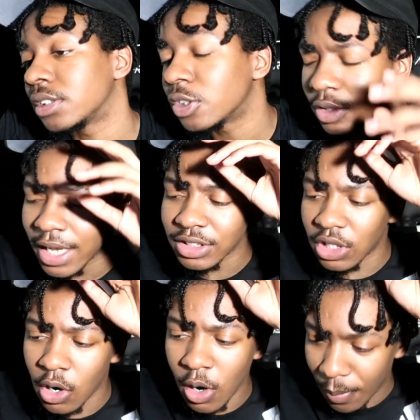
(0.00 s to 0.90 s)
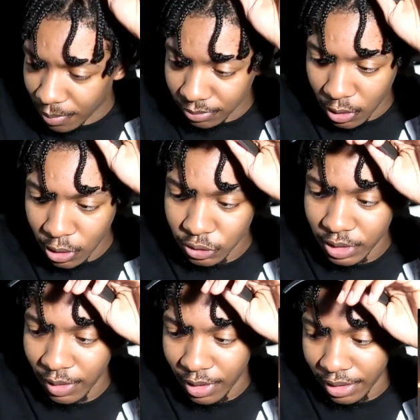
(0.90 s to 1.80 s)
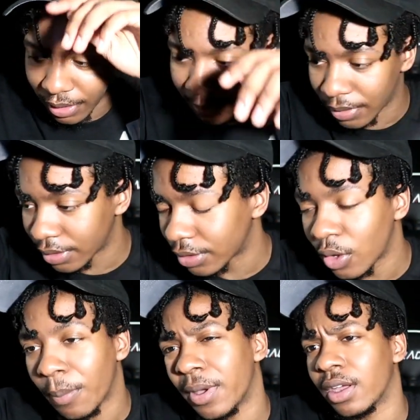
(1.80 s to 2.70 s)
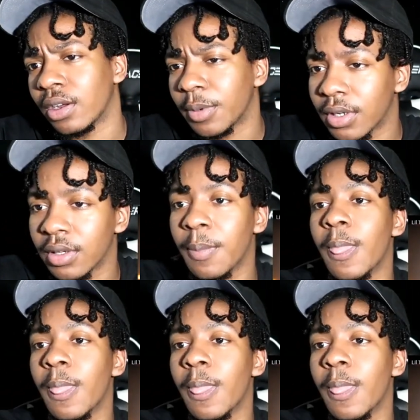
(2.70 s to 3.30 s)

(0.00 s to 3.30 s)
This was actually a hard, hard track right here, bro. A little banger, bro.